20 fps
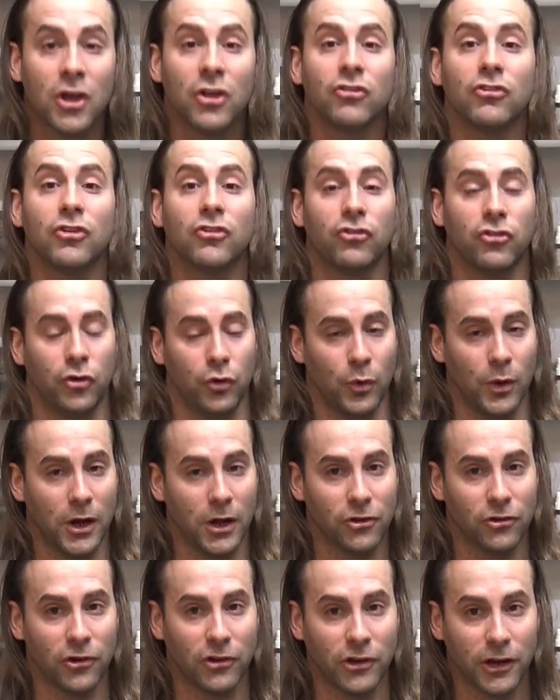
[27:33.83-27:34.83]
to
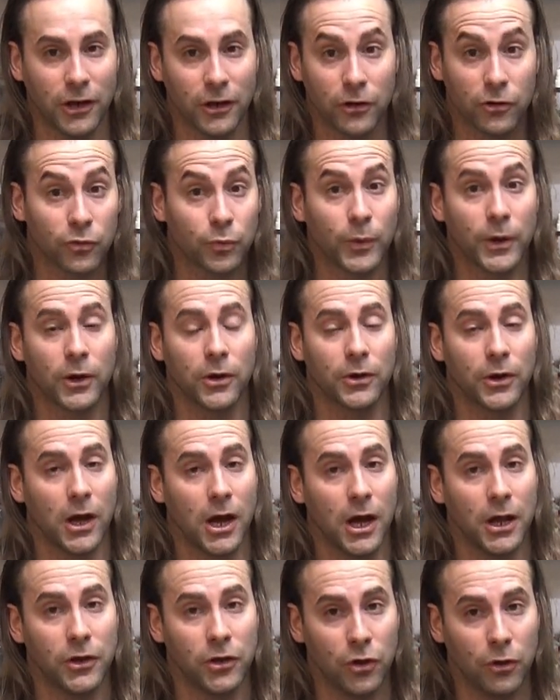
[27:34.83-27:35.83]
200 years. We are
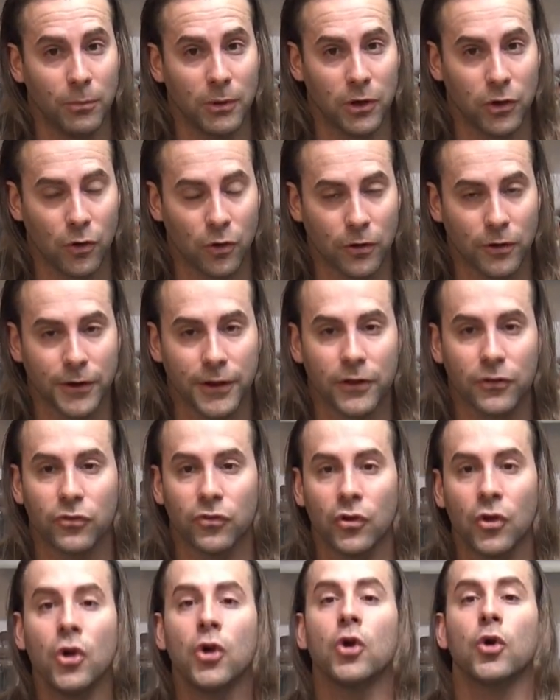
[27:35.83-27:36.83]
not Numenorians.